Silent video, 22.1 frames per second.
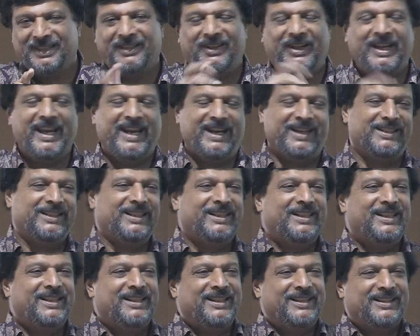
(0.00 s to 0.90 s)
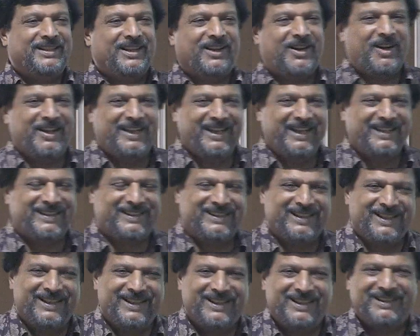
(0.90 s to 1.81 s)
Okay, the
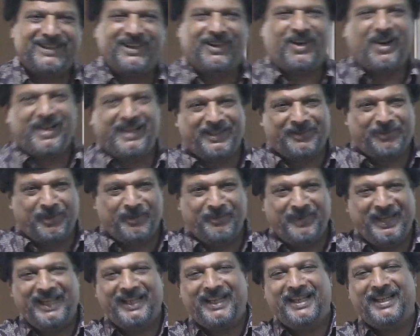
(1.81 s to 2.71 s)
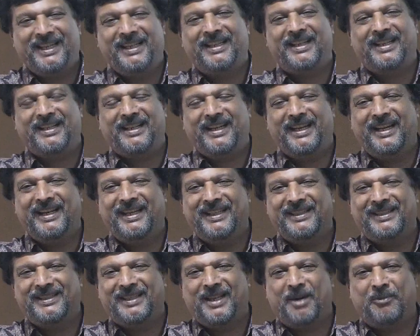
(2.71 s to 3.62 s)
context. The context for me
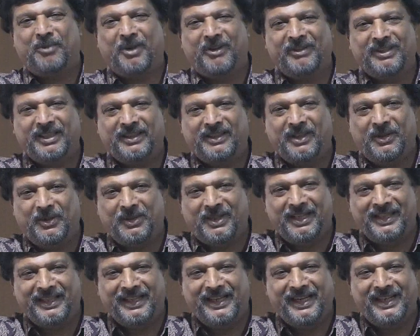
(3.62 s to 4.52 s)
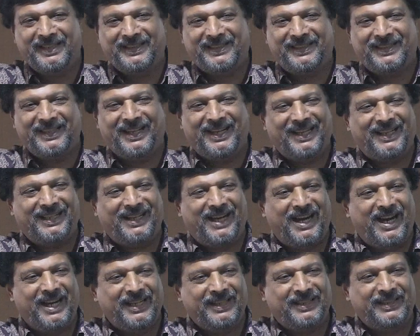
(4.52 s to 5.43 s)
is Professor Thirukandeya's
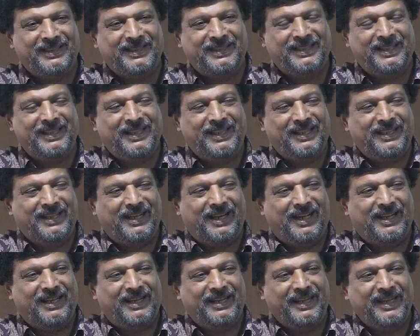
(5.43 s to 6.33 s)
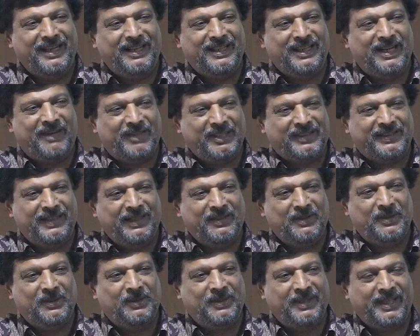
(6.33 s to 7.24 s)
article in
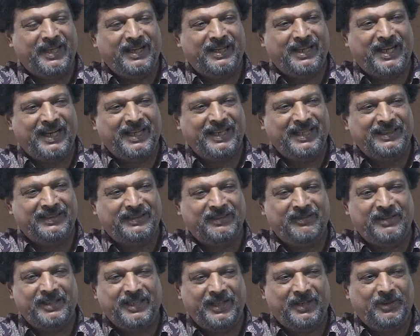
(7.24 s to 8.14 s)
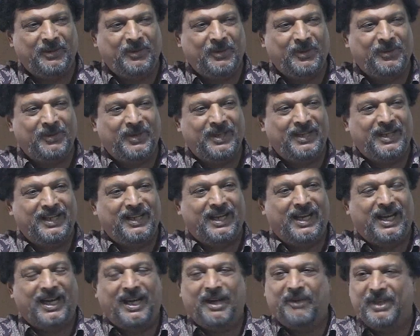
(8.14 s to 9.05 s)
Navasiru in 1972
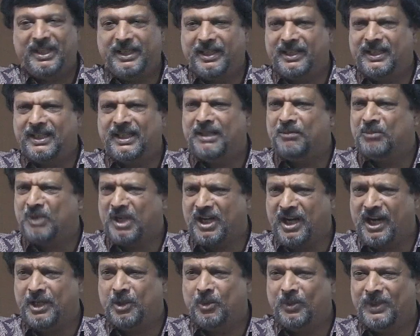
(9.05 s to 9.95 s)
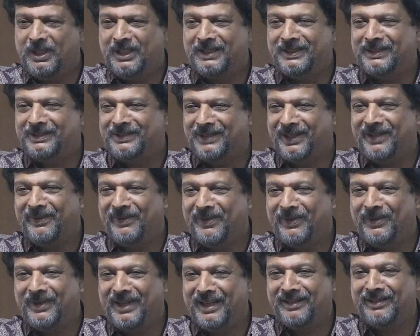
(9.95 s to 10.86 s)
with the term Kaduva, if
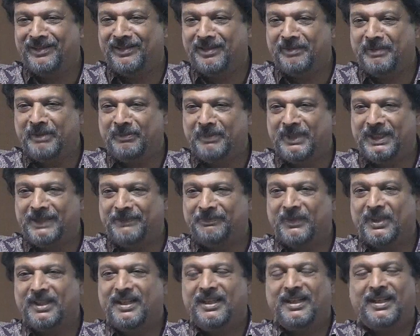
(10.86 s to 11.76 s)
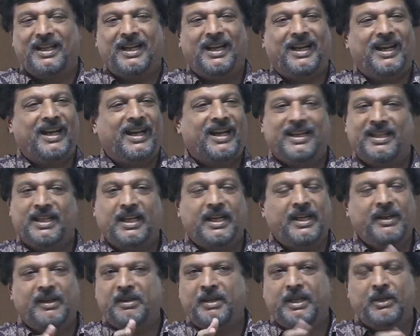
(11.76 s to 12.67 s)
you can remember.
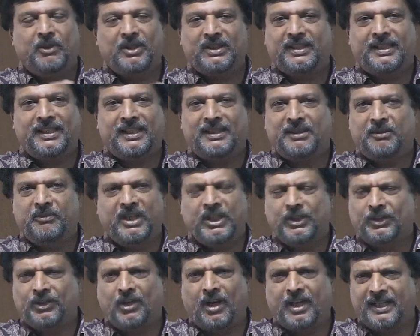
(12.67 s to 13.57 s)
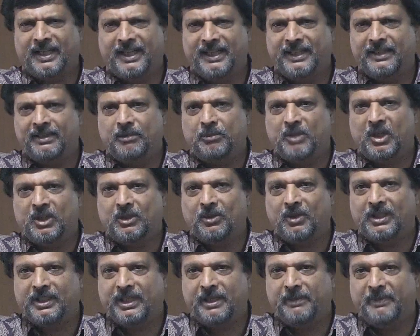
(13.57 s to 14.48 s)
And it was a very short article, about 2
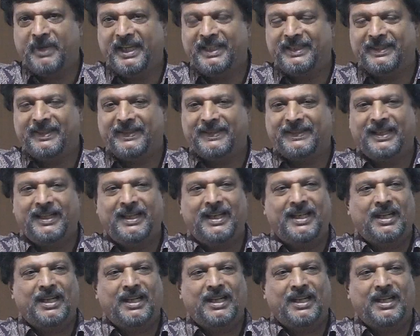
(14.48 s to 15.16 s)
or 3 pages,